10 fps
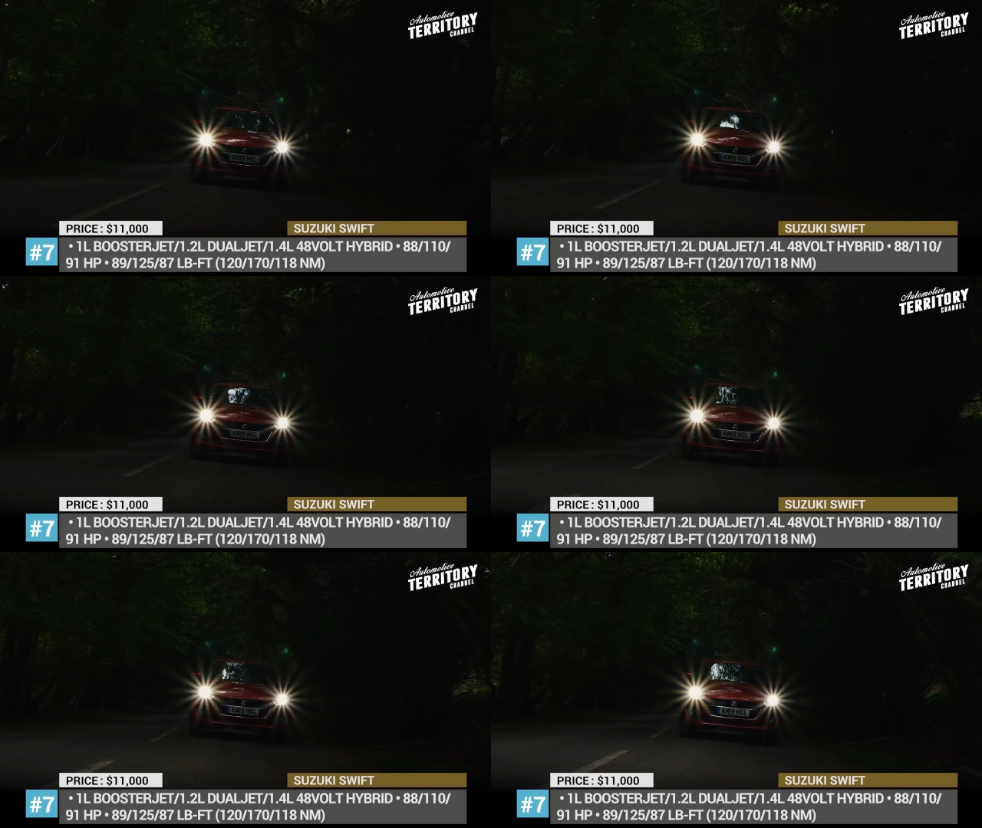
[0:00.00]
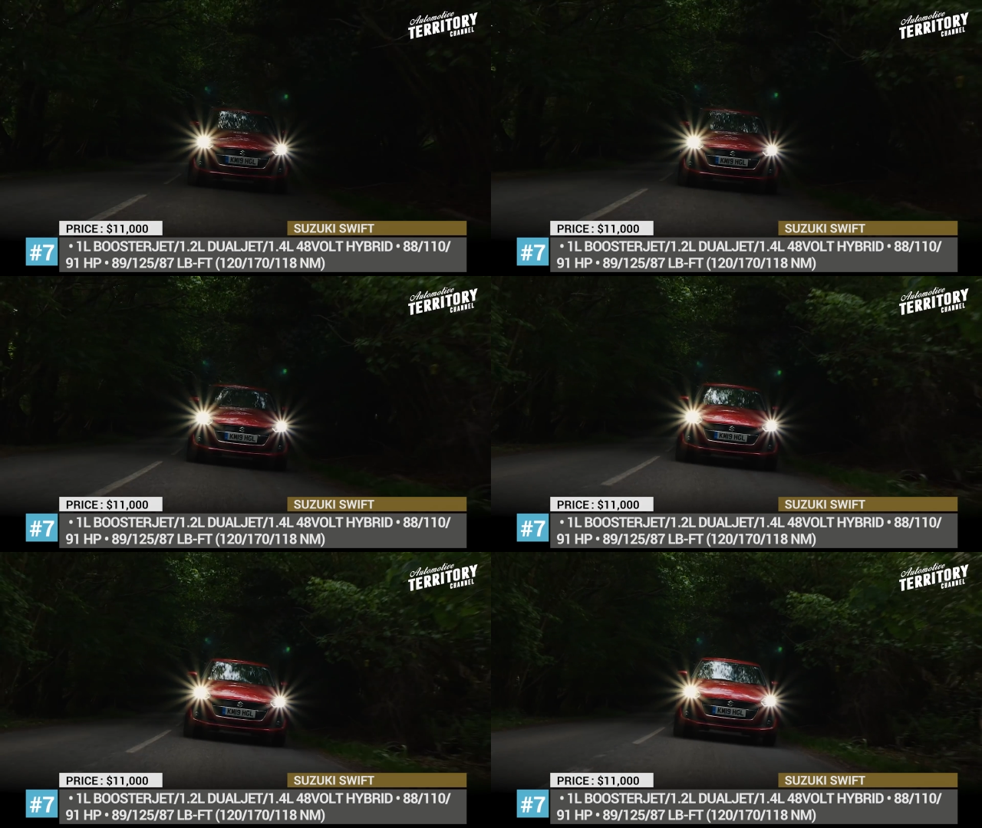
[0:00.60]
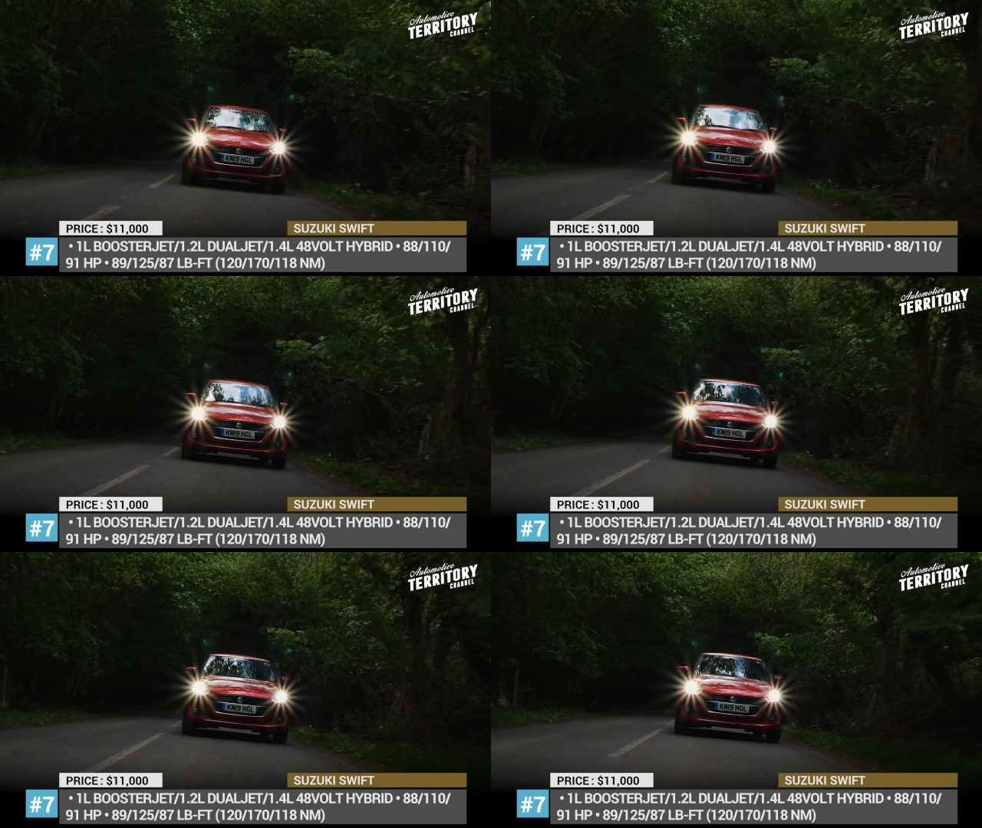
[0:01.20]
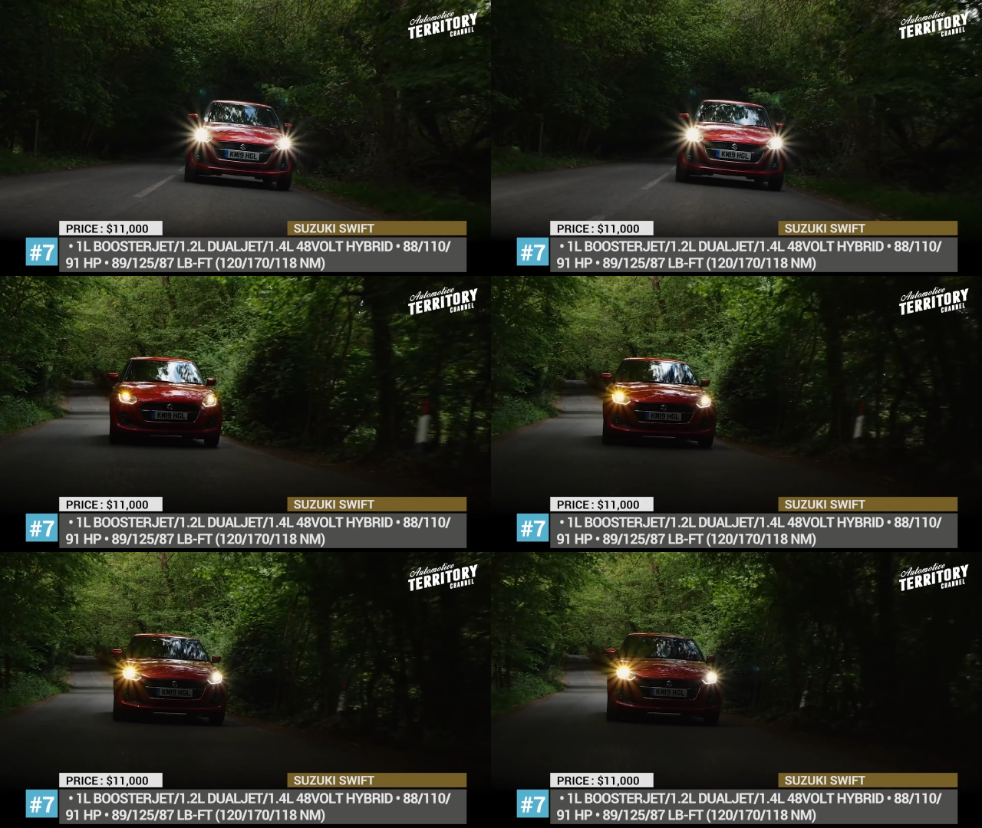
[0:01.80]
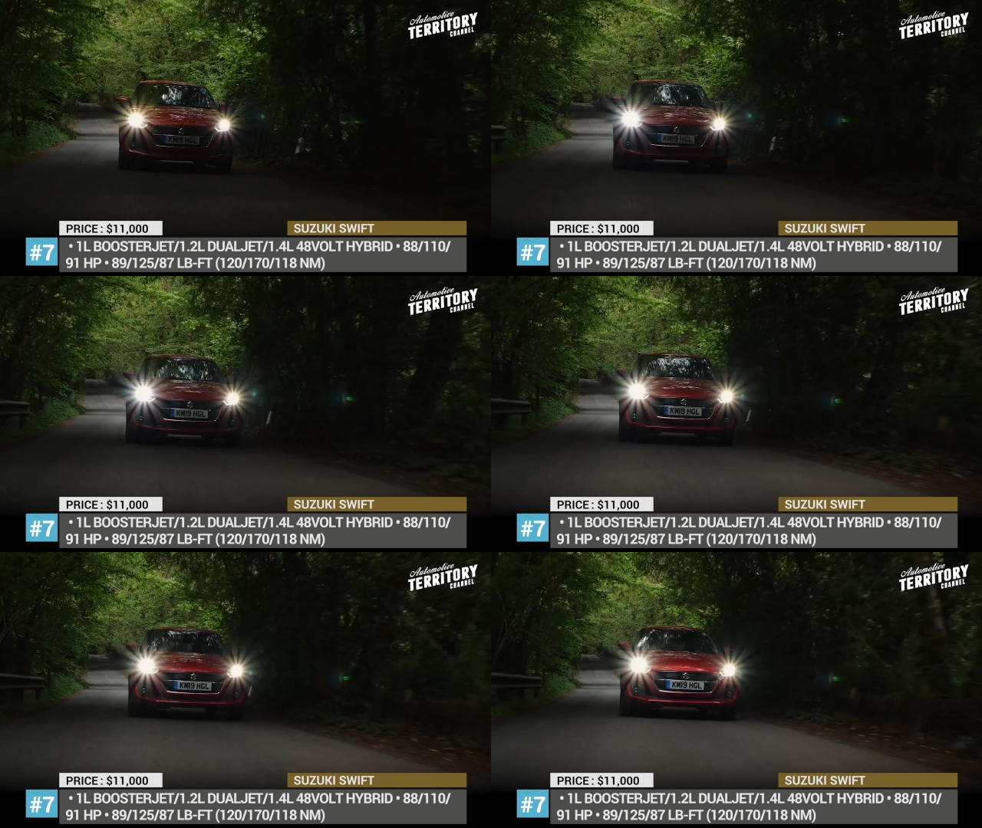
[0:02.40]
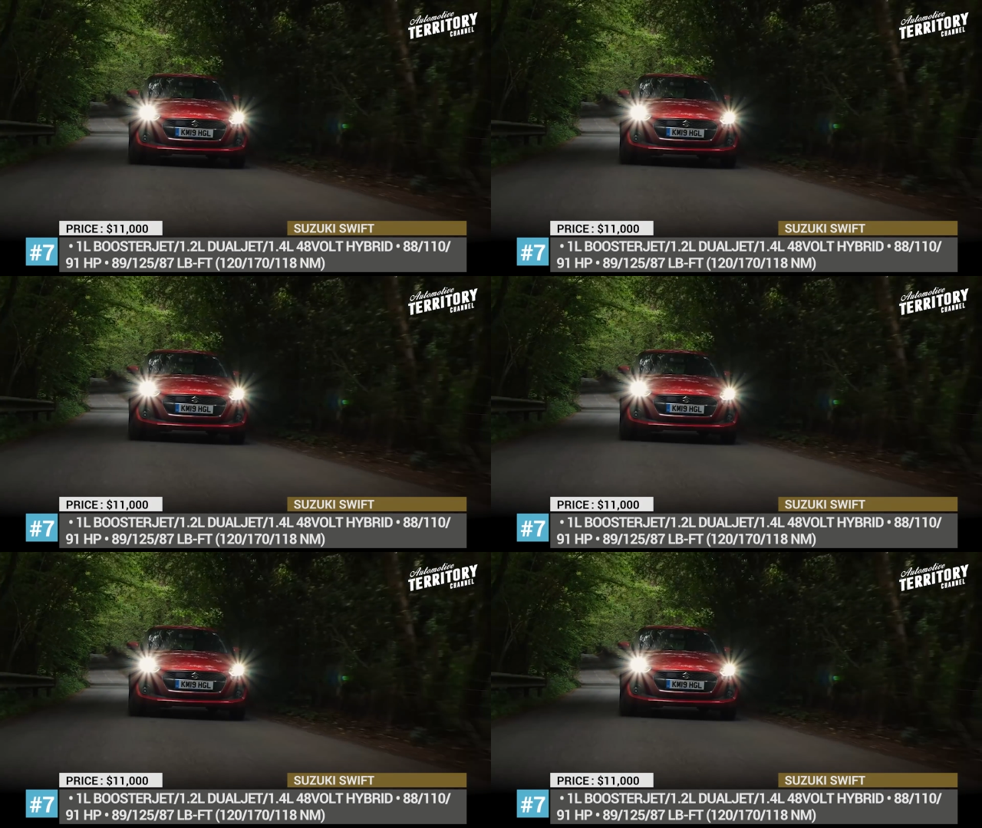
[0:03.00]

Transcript: No face is visible, so there are no lips to read.